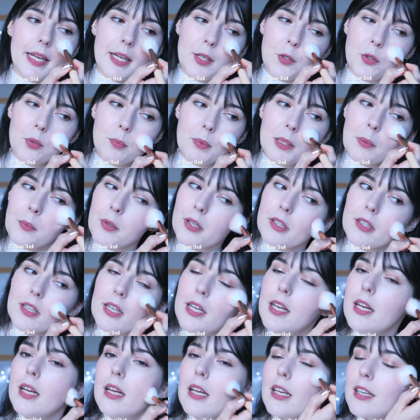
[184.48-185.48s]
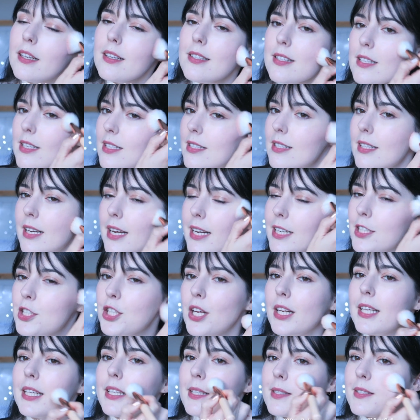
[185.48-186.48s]
like I normally would, because it is a
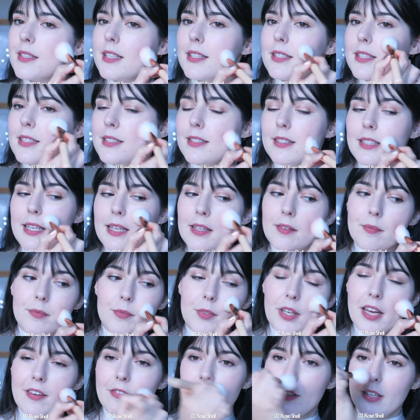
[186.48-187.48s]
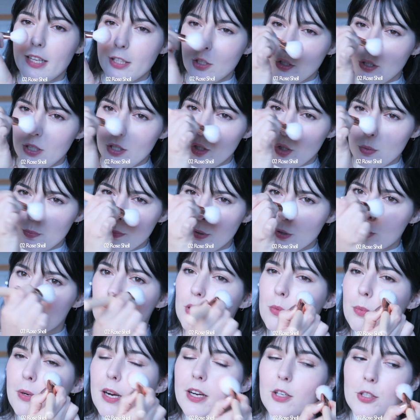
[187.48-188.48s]
jelly consistency, I feel like you need to
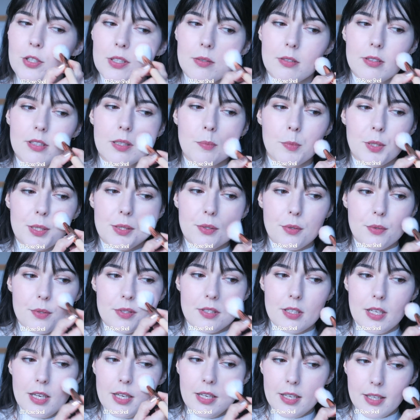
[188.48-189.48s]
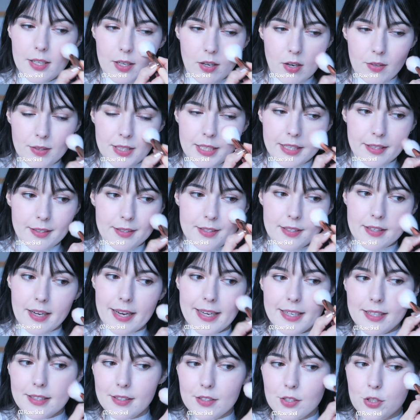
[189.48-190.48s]
push the brush, the bristles, on the
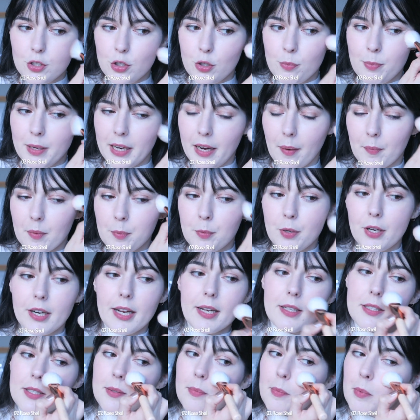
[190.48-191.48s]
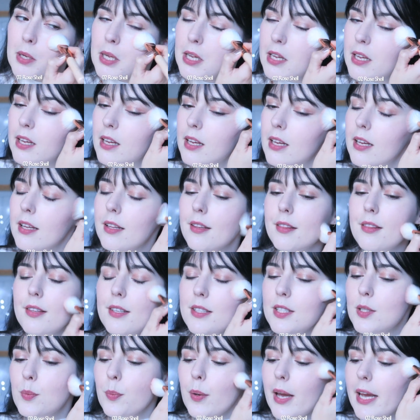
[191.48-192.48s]
inside to pick up the product.
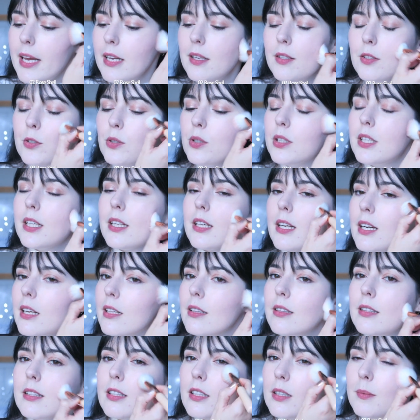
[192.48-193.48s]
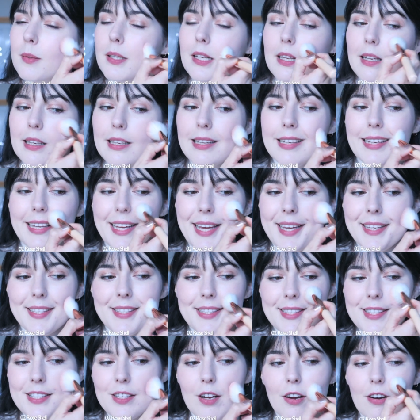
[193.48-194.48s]
This way, you get a little bit
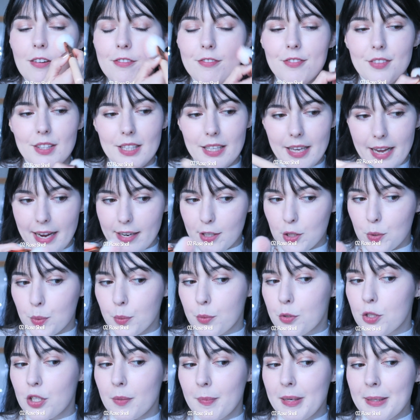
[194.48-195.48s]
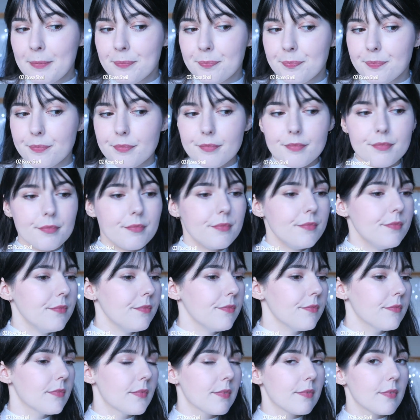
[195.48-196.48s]
less of the actual shimmer,
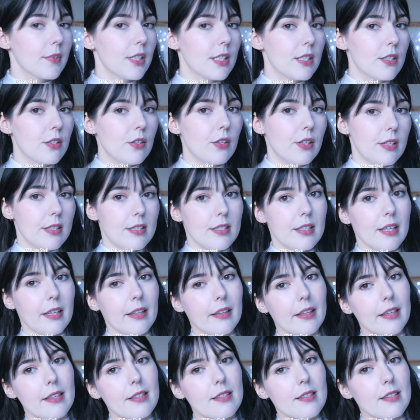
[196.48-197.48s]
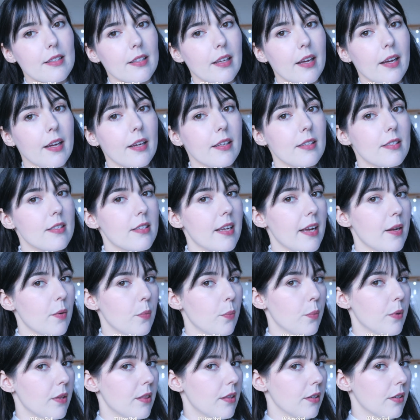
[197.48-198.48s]
so you can see there's the
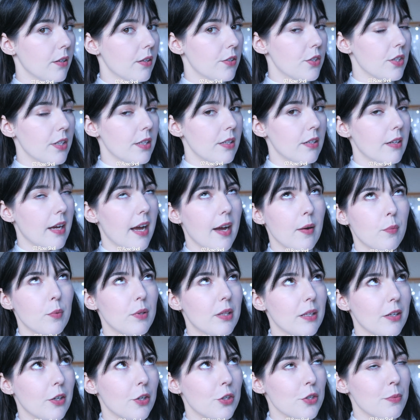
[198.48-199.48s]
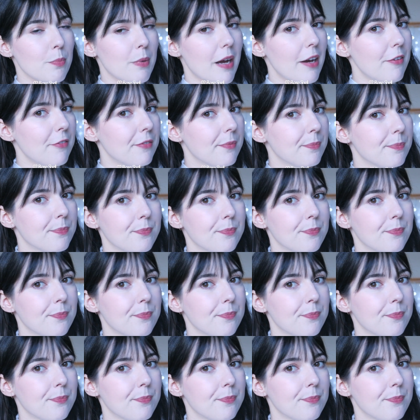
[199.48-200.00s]
side with the cushion, uh, with the cushion part,